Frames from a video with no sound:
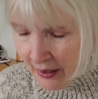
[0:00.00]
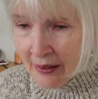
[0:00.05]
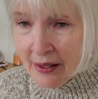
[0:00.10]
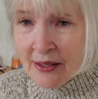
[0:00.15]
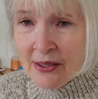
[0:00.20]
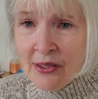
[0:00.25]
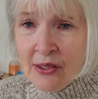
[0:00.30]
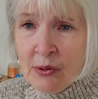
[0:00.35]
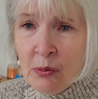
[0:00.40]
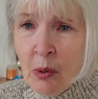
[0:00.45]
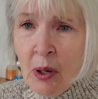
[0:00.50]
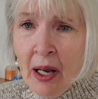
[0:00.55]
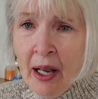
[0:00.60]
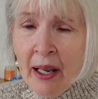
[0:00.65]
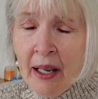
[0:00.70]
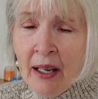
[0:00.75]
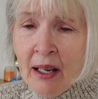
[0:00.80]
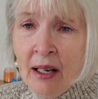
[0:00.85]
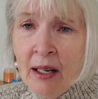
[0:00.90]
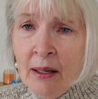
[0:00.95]
This is
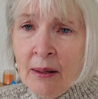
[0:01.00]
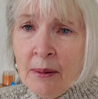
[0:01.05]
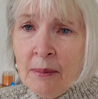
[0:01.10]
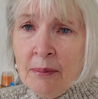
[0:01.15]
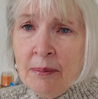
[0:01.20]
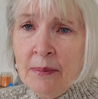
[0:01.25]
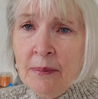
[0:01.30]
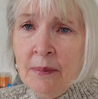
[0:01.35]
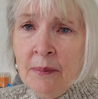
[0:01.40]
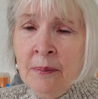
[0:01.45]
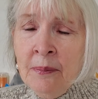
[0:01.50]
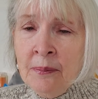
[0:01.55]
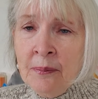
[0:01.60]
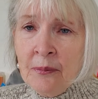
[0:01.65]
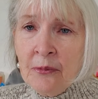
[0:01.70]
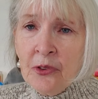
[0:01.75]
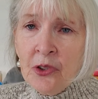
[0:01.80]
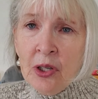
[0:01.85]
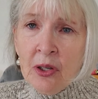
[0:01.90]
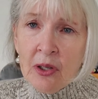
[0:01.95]
why
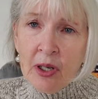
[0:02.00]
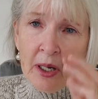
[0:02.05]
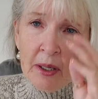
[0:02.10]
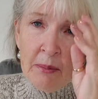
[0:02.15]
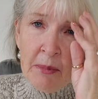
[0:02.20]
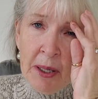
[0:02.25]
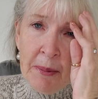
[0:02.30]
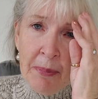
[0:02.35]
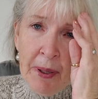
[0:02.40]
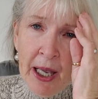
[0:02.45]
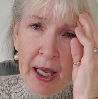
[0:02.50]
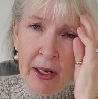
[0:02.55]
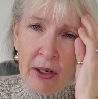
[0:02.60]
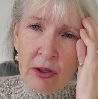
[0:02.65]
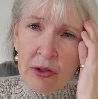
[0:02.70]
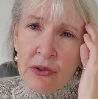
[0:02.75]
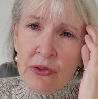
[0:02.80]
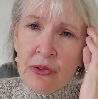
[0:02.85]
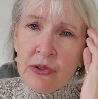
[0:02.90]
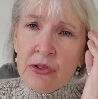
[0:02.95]
for a lot of my
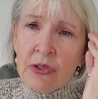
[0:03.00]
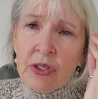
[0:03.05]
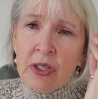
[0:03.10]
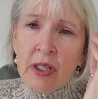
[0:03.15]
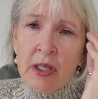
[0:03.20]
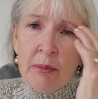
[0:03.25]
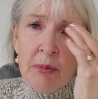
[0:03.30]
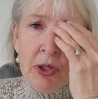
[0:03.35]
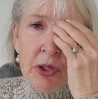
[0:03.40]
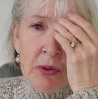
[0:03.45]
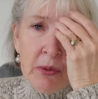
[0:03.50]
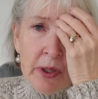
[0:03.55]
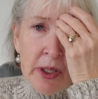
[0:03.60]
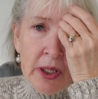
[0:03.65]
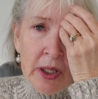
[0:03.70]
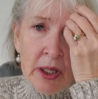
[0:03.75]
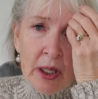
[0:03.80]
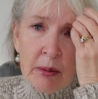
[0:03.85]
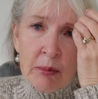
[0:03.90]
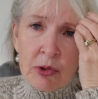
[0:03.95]
patterns that I'm
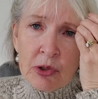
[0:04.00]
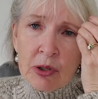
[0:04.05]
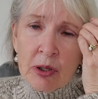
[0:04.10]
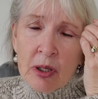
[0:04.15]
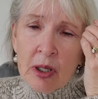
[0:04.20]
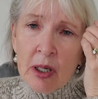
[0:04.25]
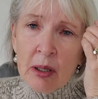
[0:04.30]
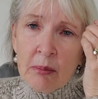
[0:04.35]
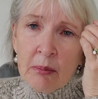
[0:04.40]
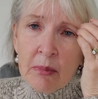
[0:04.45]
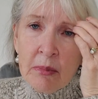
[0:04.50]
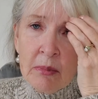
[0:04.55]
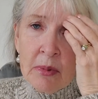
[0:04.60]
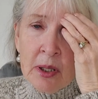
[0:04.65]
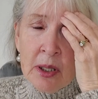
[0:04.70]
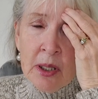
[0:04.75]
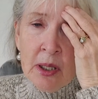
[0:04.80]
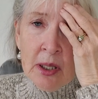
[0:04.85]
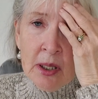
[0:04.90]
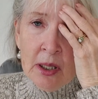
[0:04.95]
doing, I'm
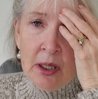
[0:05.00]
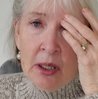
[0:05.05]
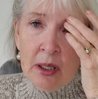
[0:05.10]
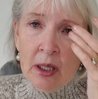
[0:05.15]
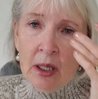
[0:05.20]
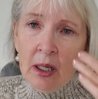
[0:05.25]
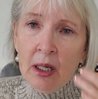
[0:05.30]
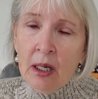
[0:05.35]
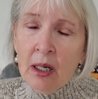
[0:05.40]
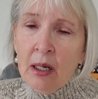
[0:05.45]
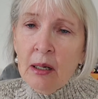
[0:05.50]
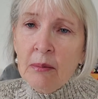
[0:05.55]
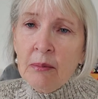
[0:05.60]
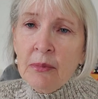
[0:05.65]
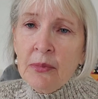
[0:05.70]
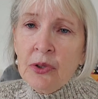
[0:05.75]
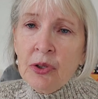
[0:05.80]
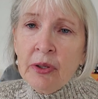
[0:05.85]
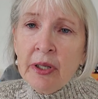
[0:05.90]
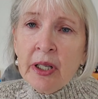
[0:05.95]

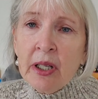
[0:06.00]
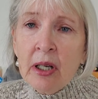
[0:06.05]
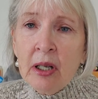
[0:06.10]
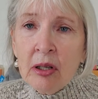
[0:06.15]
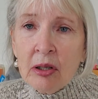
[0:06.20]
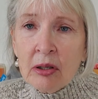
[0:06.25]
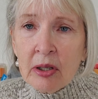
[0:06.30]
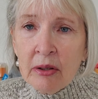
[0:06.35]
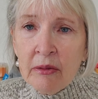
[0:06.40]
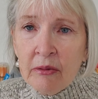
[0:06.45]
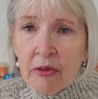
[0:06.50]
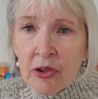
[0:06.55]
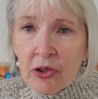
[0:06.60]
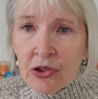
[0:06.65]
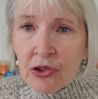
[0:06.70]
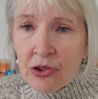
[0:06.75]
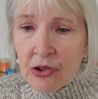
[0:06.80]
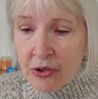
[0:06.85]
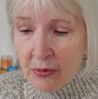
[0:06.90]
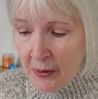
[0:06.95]
doing color
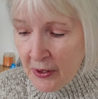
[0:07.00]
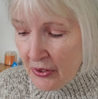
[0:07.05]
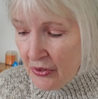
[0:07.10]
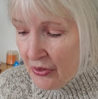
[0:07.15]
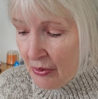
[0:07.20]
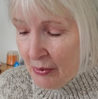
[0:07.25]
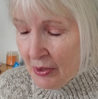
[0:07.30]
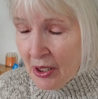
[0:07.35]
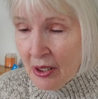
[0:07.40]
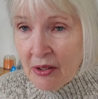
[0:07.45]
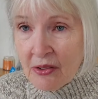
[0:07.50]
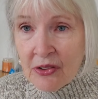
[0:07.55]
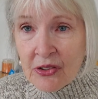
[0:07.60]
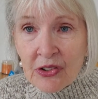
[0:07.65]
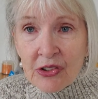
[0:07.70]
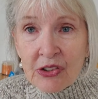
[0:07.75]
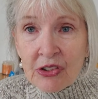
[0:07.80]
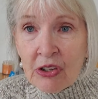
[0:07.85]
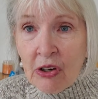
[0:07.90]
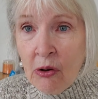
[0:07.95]
conversions, because I'm getting
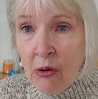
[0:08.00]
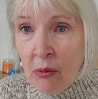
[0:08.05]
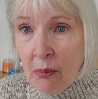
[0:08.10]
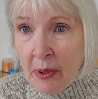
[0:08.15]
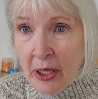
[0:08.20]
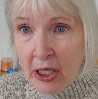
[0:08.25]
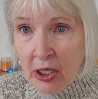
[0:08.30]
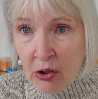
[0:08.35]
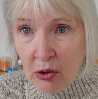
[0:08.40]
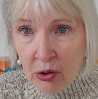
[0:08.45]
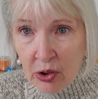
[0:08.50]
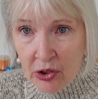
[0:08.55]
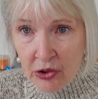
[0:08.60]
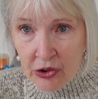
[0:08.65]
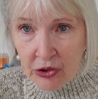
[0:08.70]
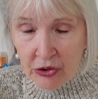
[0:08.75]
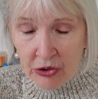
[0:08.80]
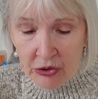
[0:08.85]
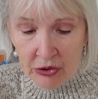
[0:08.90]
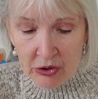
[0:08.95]
so many
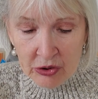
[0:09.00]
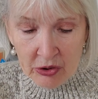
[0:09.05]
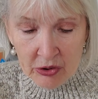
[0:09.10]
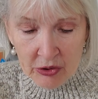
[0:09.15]
gorgeous